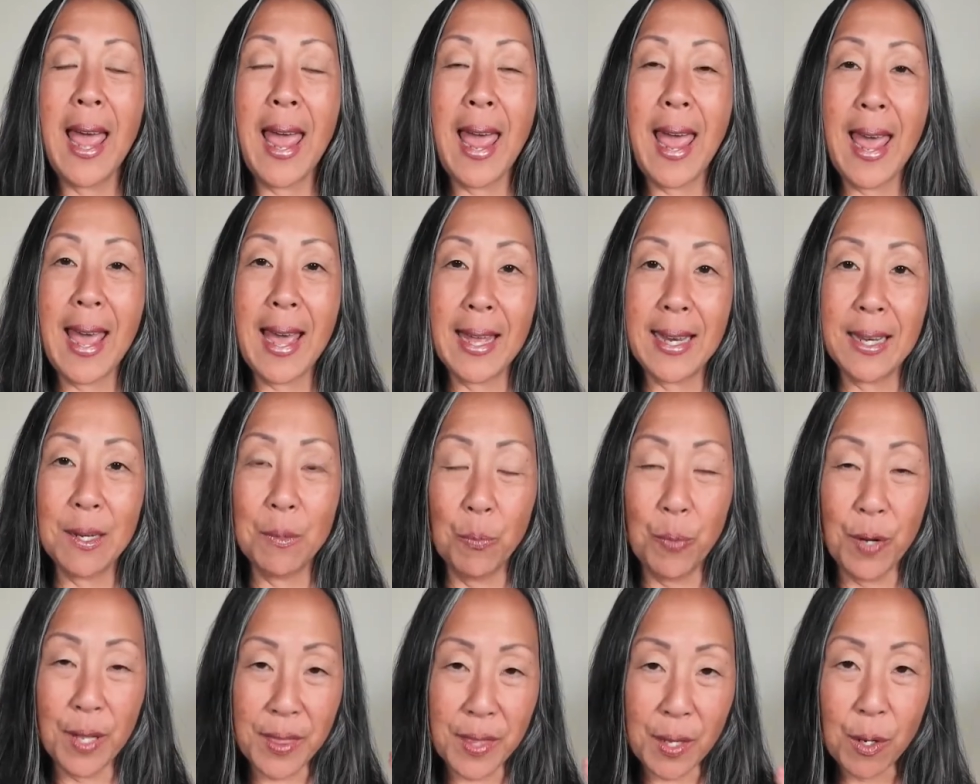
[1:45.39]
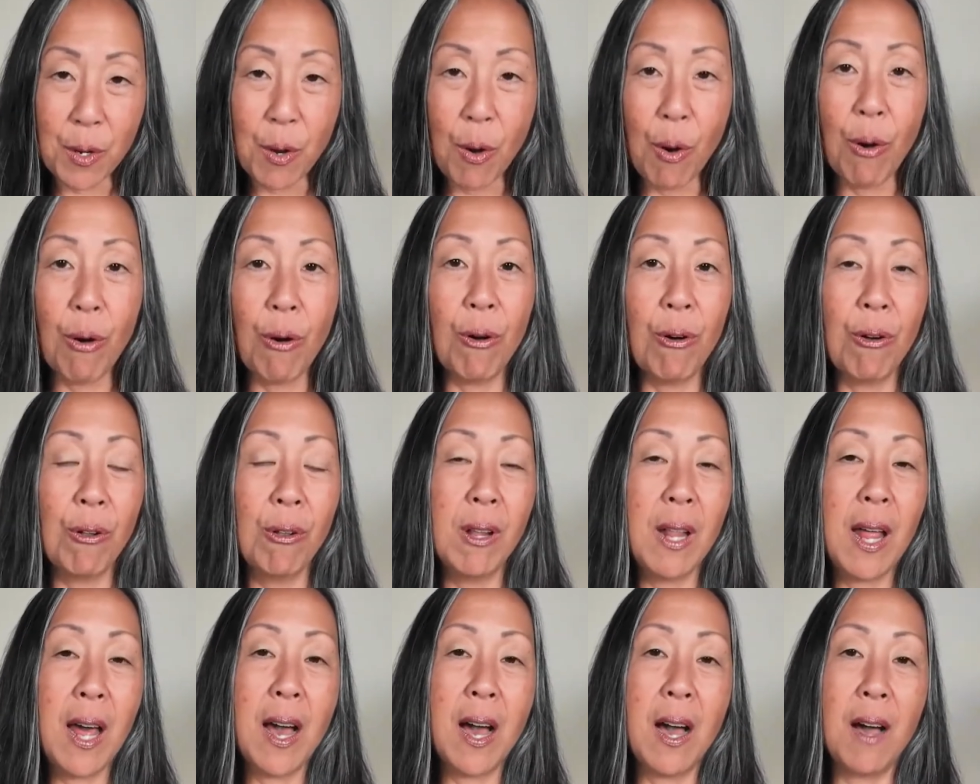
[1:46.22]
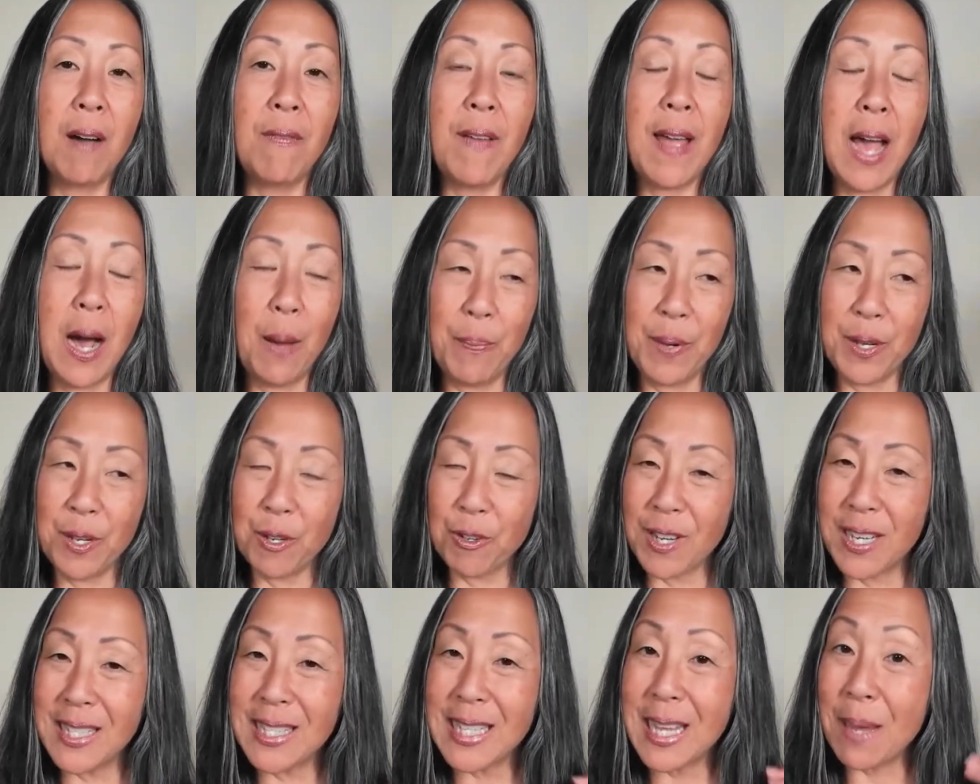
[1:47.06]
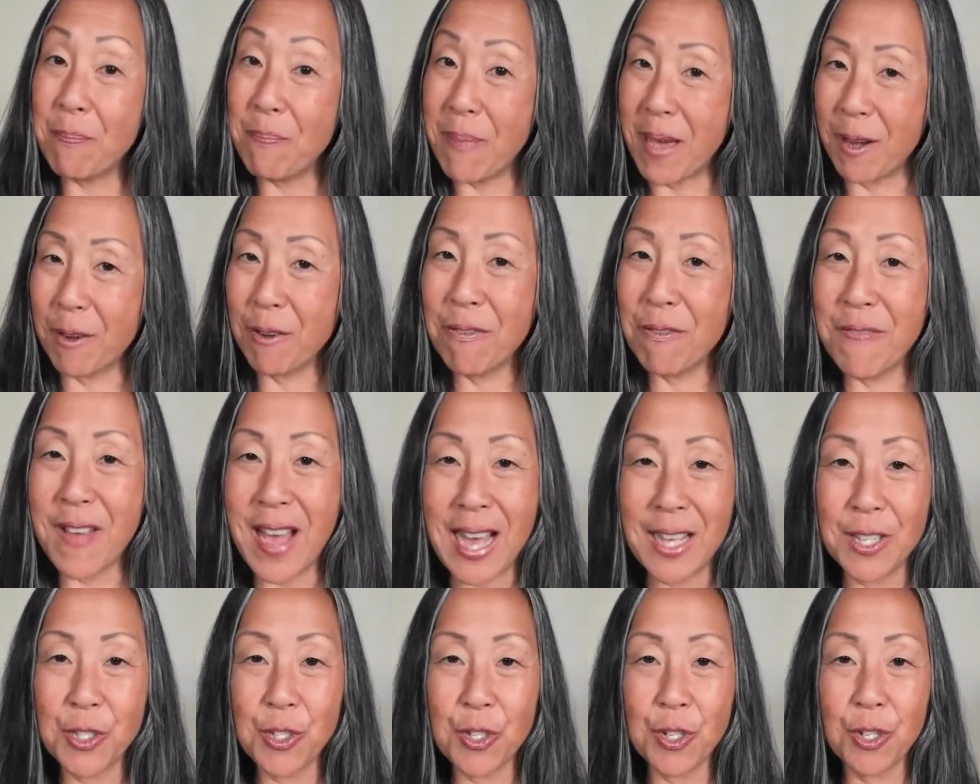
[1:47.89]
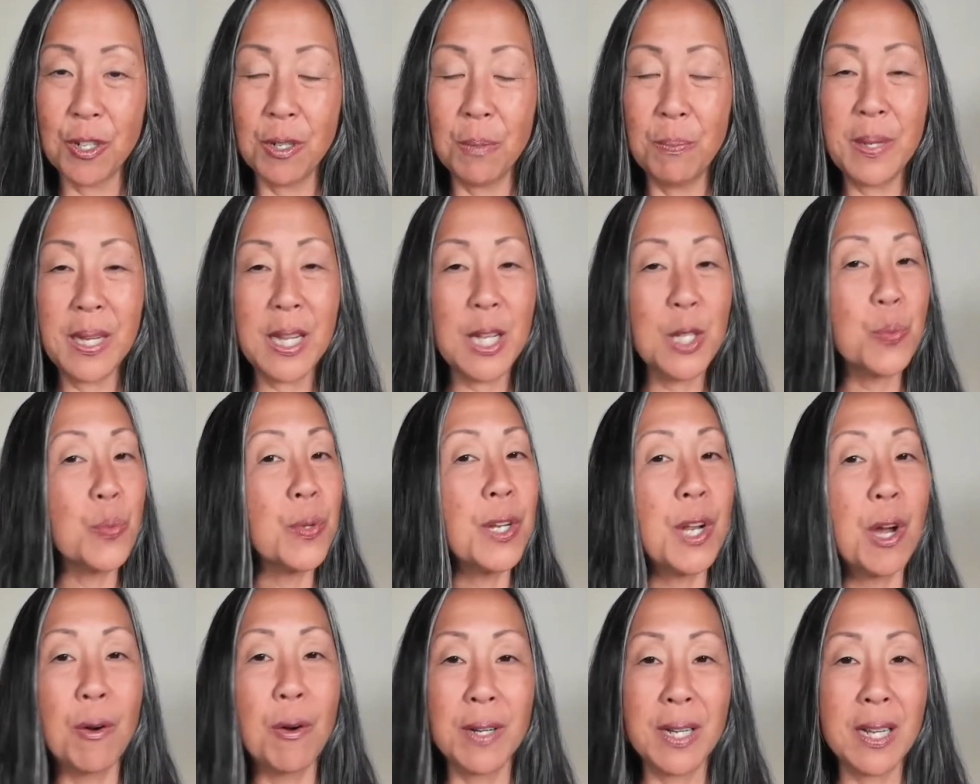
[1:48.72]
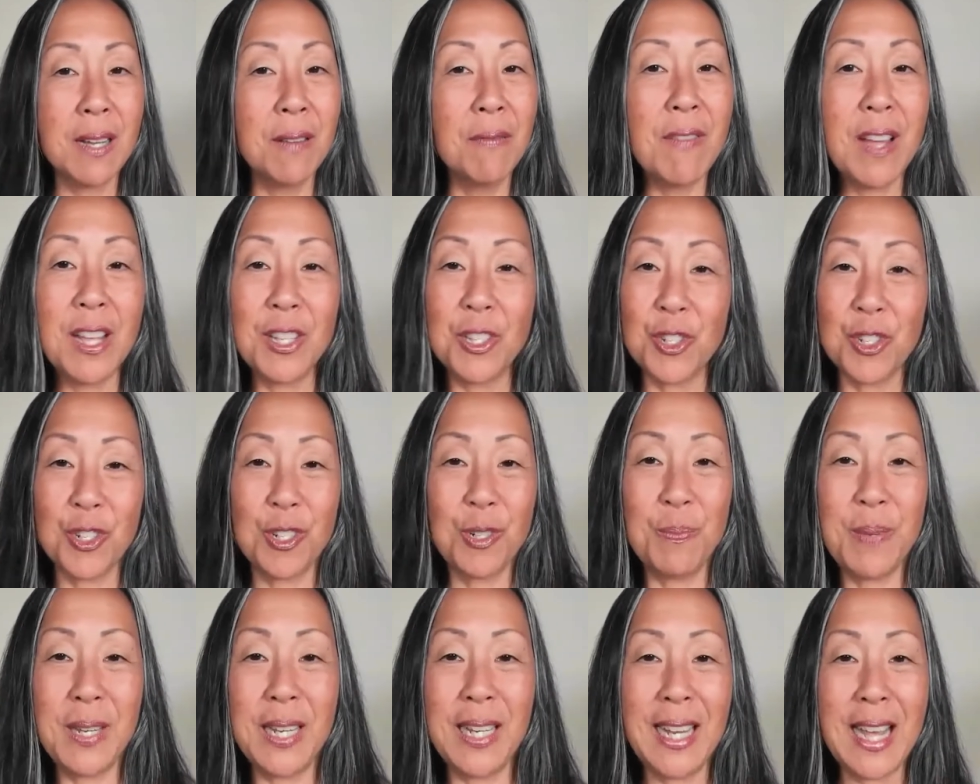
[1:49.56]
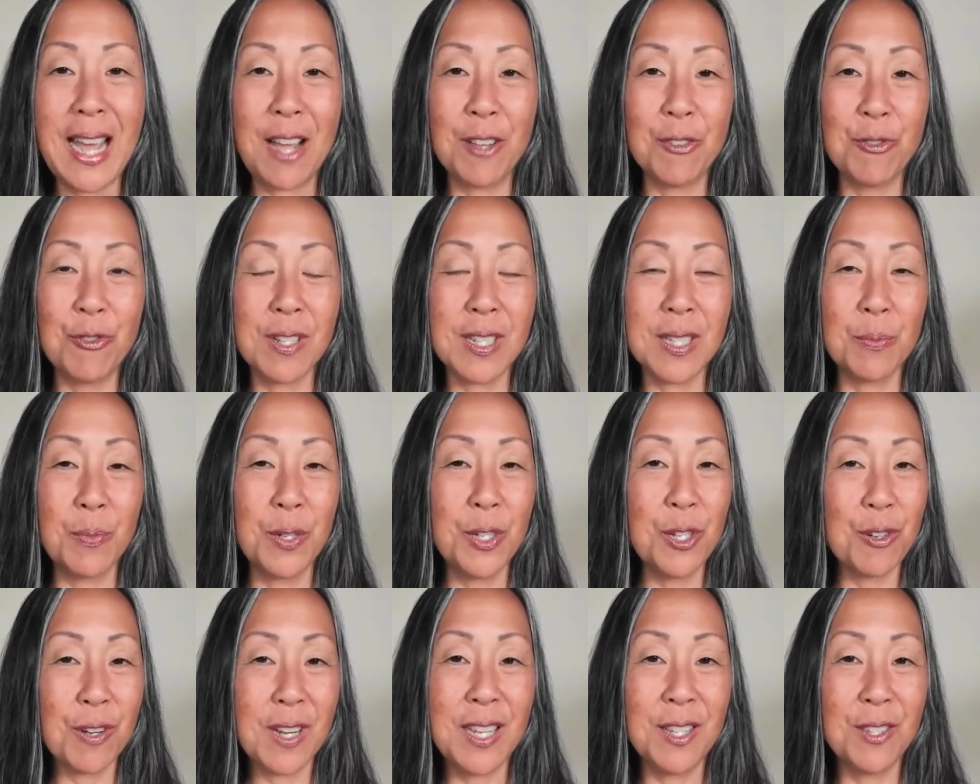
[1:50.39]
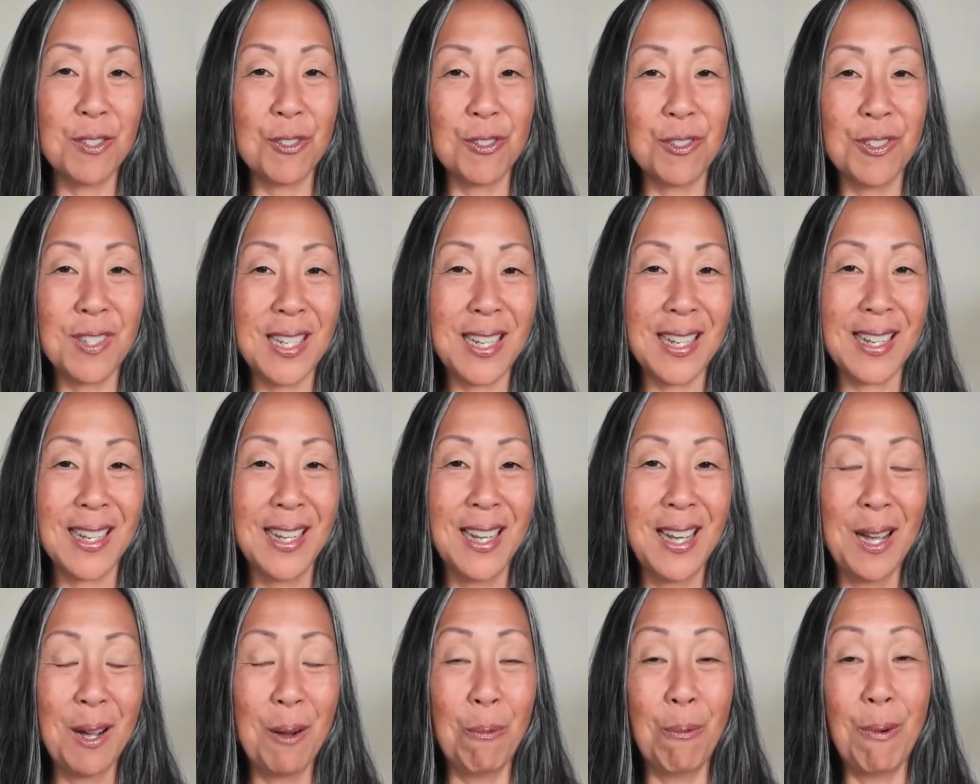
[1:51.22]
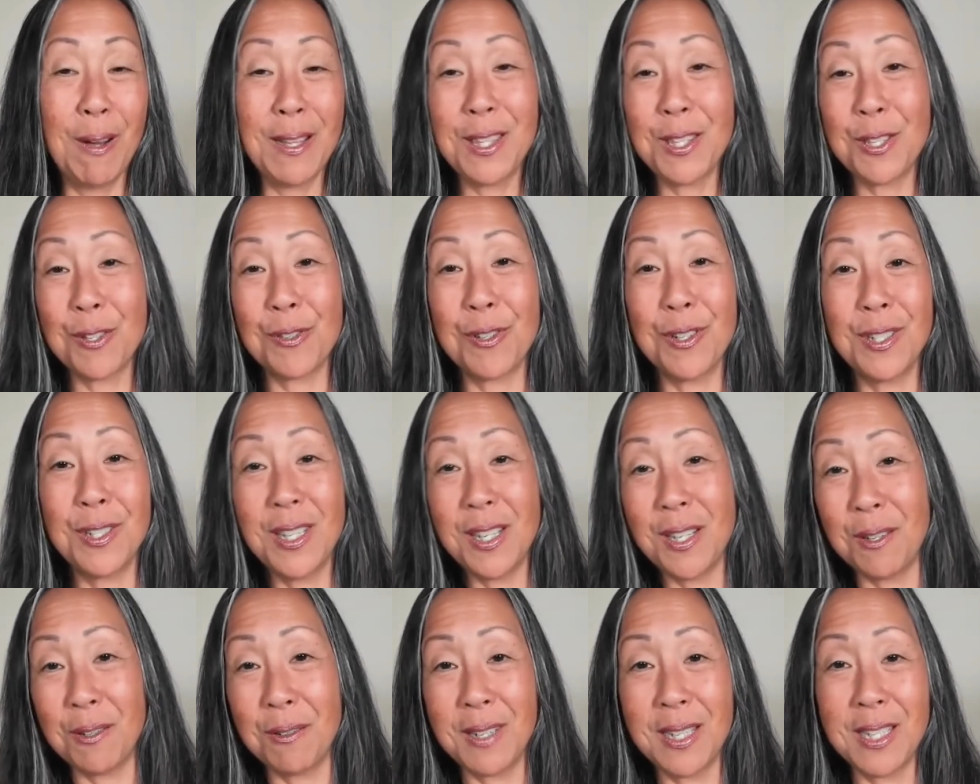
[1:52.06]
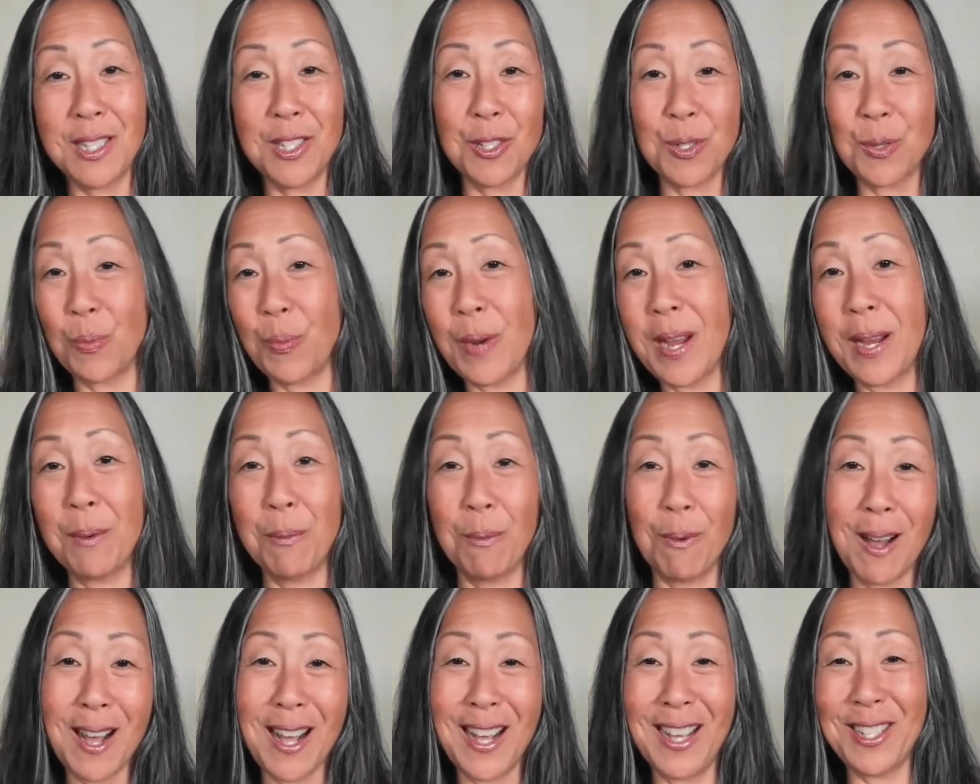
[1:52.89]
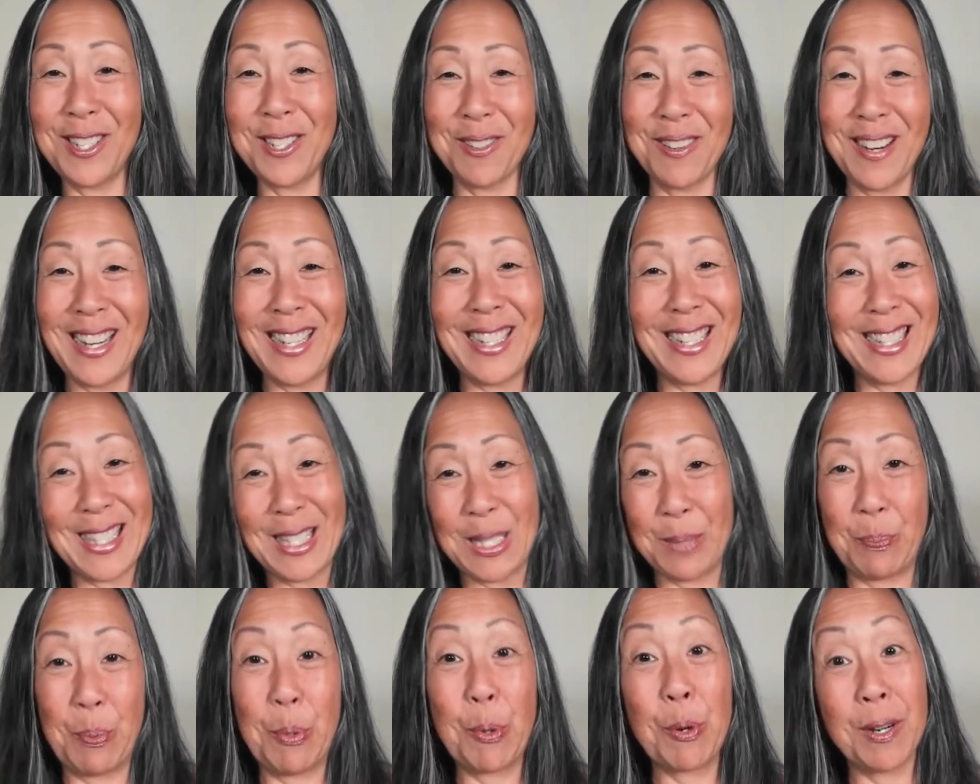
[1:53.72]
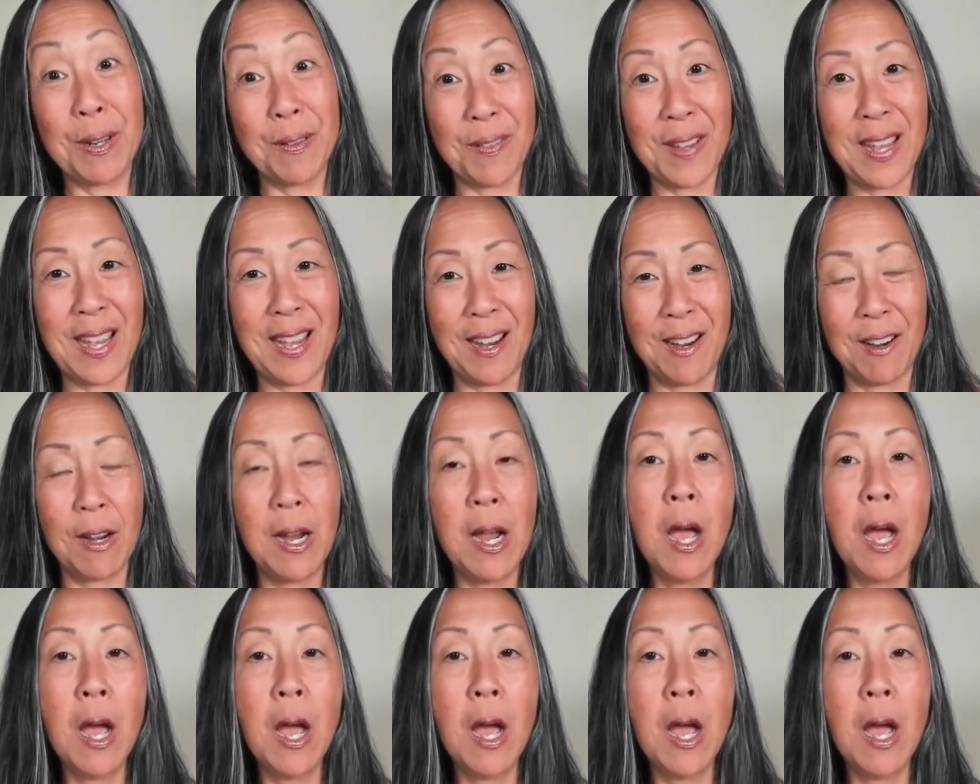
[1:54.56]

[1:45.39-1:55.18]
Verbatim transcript: and with the goal of helping your kids get better faster, because we know in conventional pediatrics, when your kids are sick, what's there to do? It's just wait and watch, right? It's supportive care.